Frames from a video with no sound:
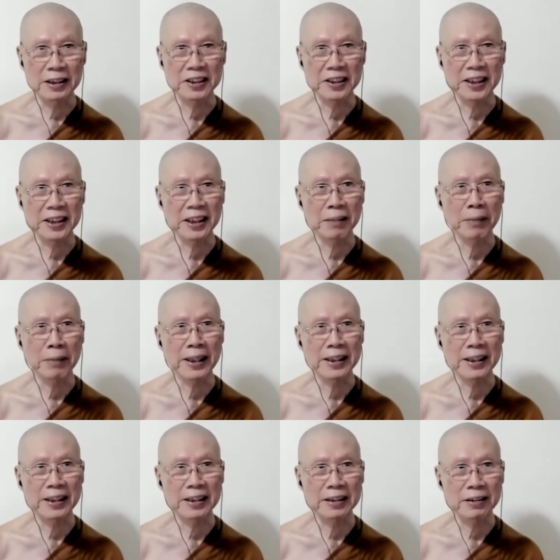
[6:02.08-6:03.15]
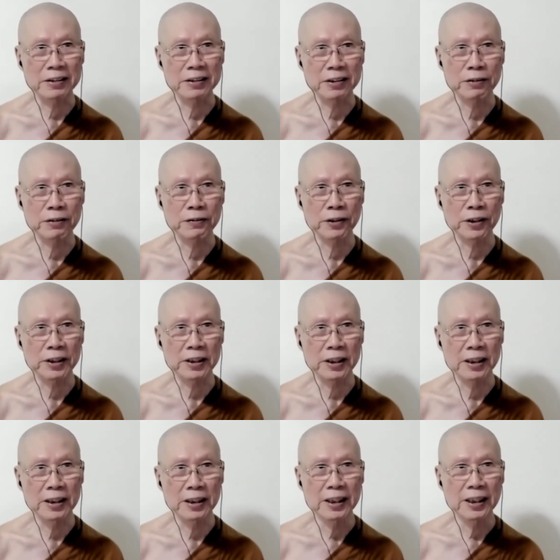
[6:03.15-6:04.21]
the sitting mat and so forth,
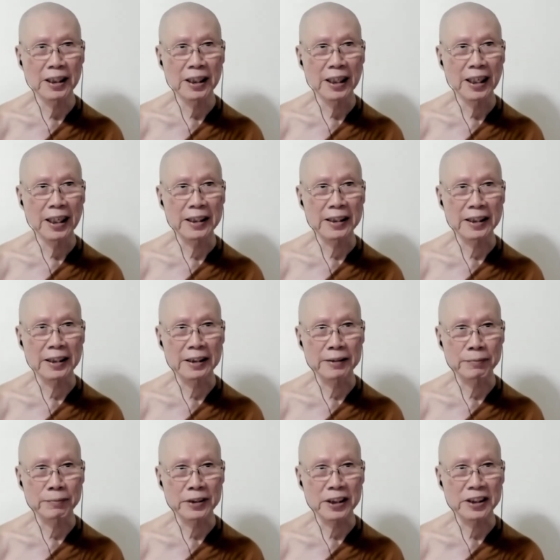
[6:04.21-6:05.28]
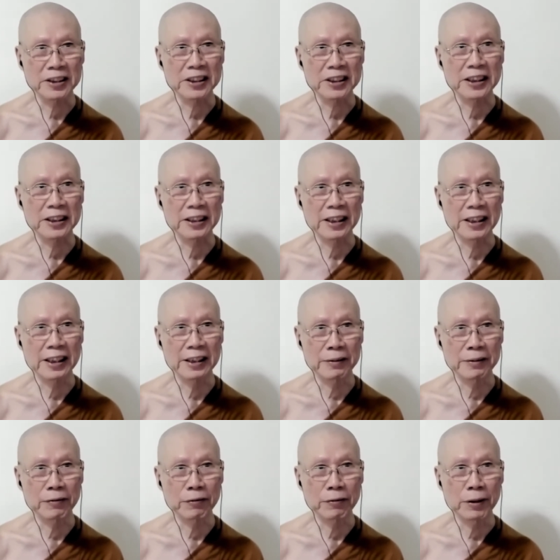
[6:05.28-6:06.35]
and then just sit
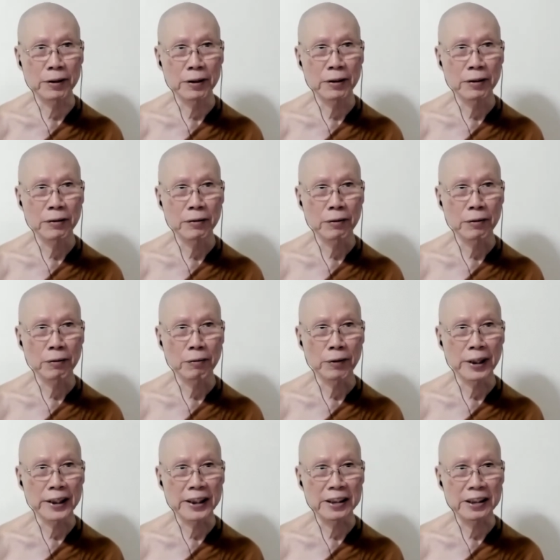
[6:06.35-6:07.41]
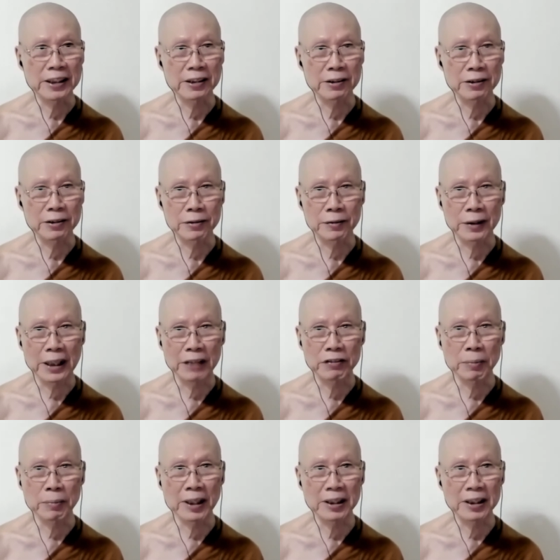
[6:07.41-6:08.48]
and wait until
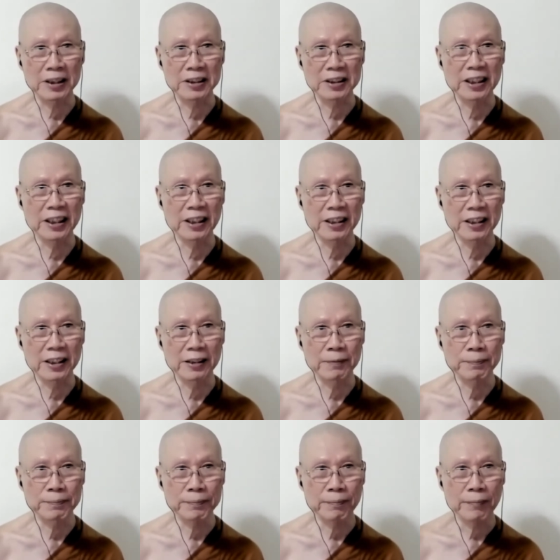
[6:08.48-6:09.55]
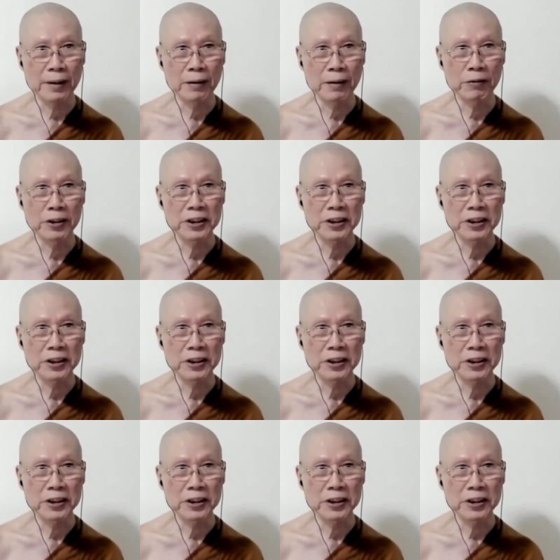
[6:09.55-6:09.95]
everybody's there, mm-hmm.